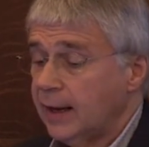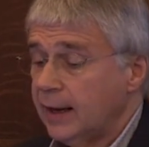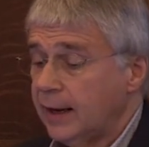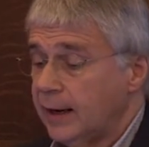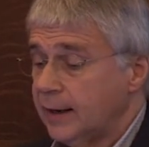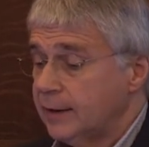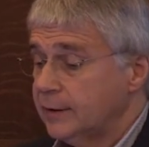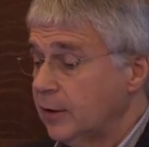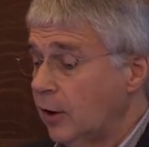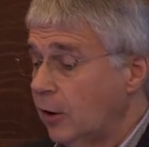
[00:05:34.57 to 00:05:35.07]

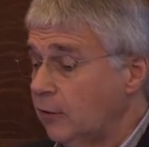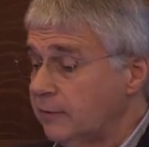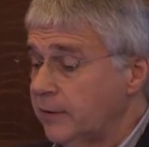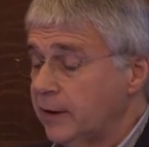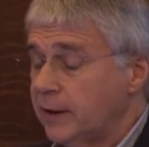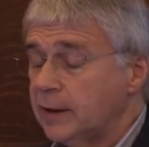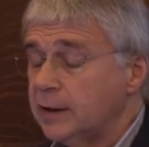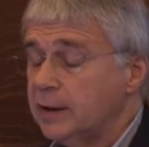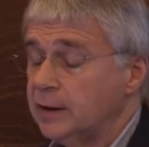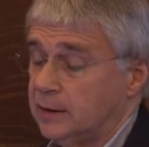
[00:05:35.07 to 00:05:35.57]
and
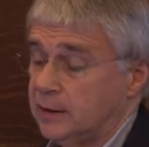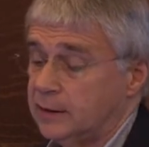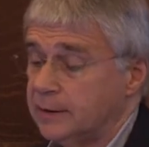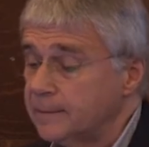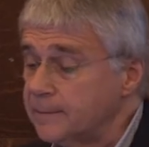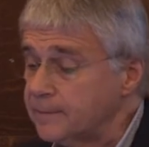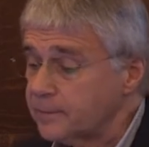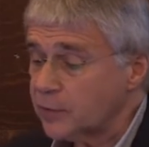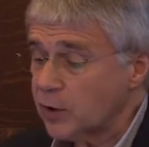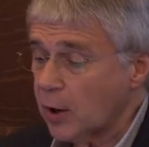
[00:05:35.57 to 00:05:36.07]
other
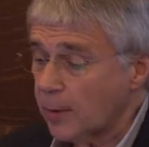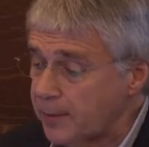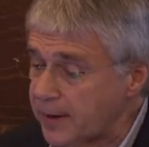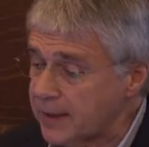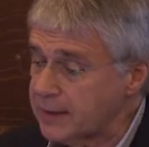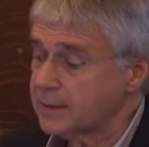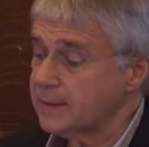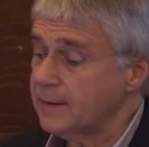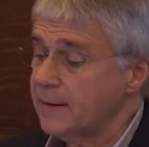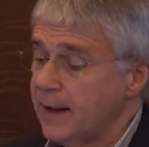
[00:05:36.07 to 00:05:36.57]

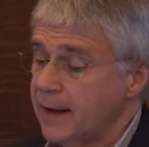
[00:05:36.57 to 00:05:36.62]
topics.